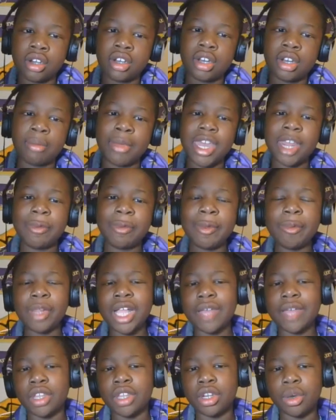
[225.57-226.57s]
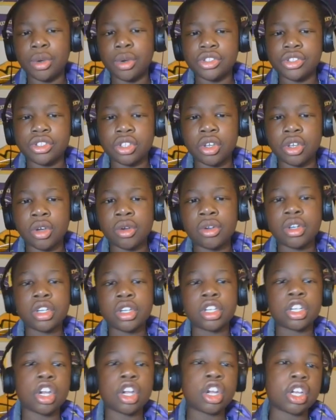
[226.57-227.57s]
many people haven't noticed, though,
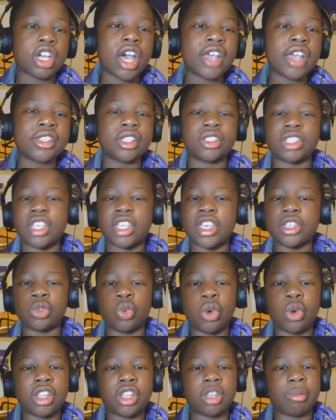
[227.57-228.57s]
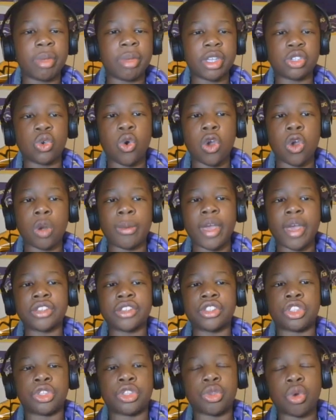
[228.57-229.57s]
Kirk Cousins is one of the best quarterbacks
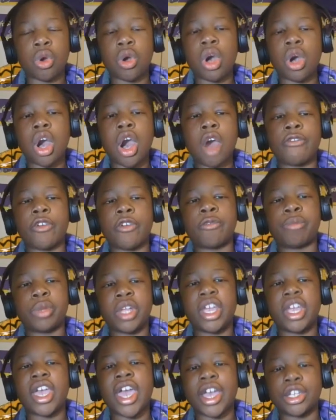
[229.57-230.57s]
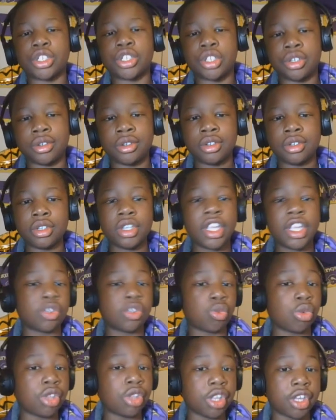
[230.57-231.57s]
to throw off of play action. He's
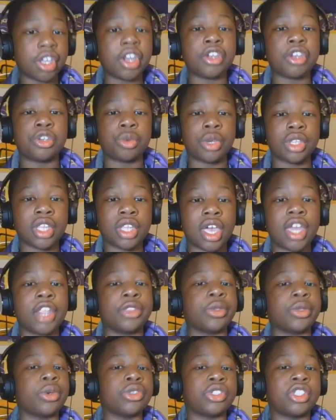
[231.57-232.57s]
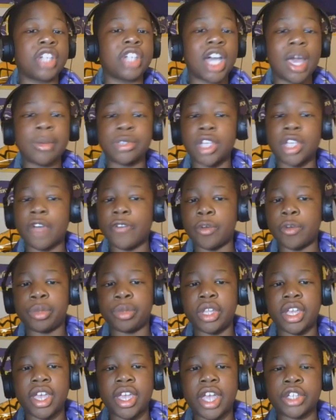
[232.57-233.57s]
really good at doing that. He throws dimes off of
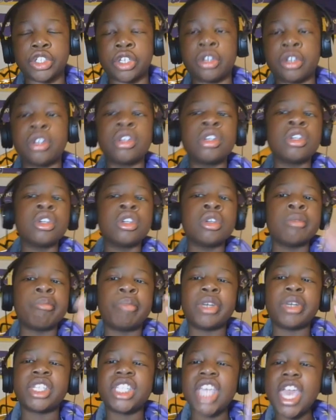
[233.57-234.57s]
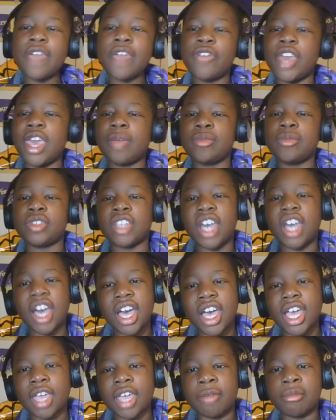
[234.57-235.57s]
play action. But give him
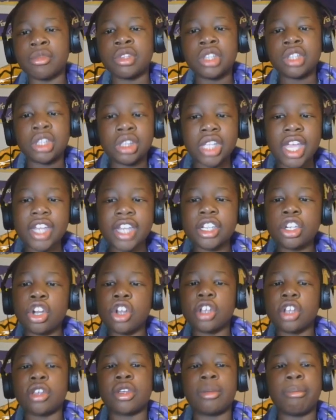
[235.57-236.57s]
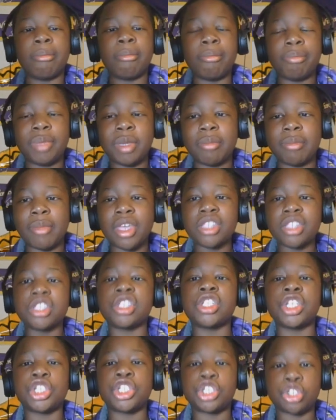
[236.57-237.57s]
time. Let Kirk be
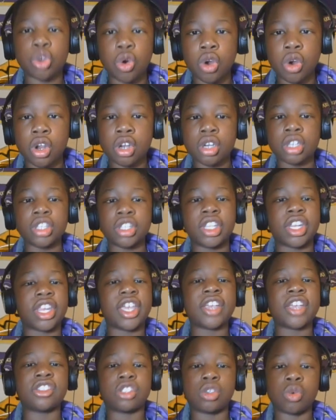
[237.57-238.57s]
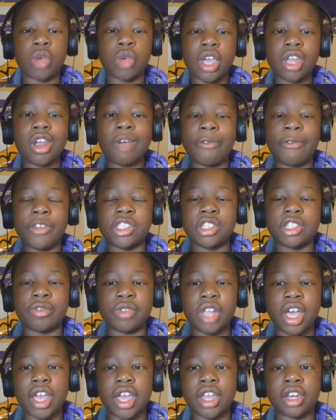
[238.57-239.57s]
mentally sure that he has the right offensive
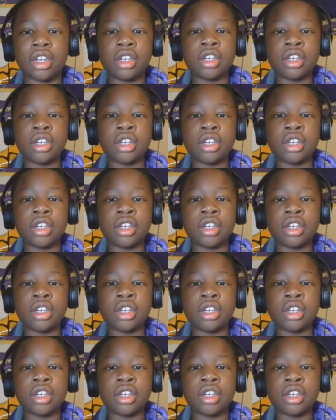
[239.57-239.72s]
line